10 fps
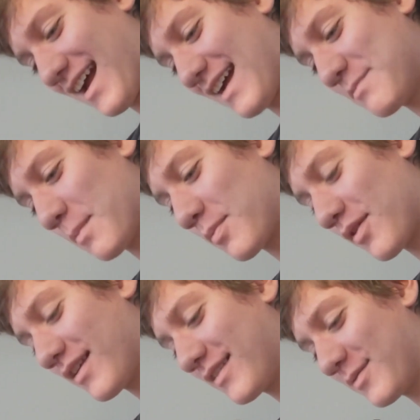I'm
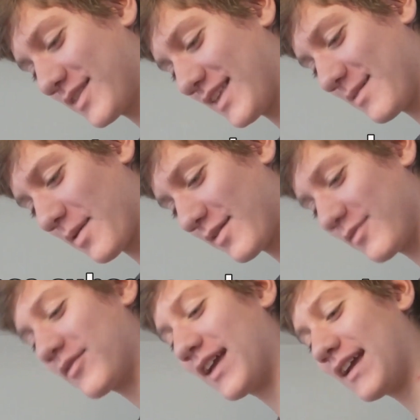impressed with the
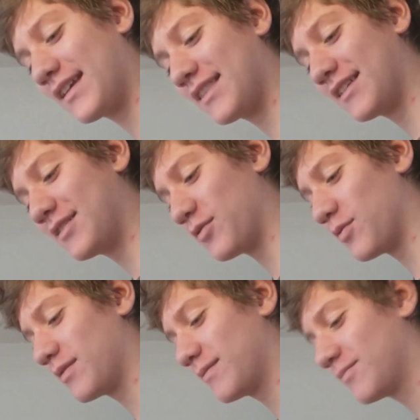amount of cake that
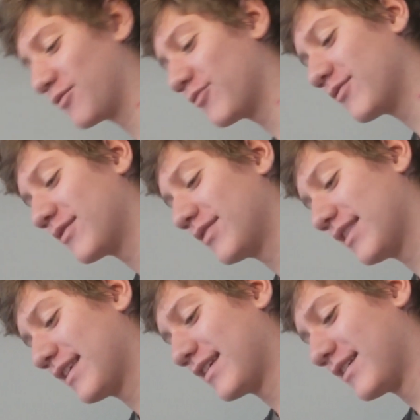you
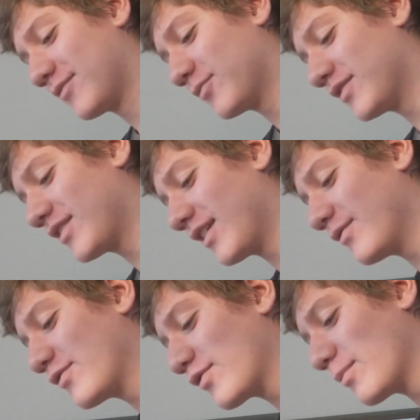
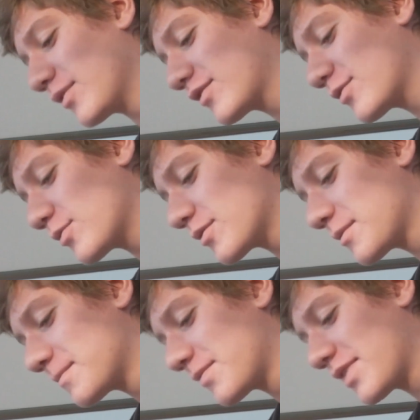received from the store.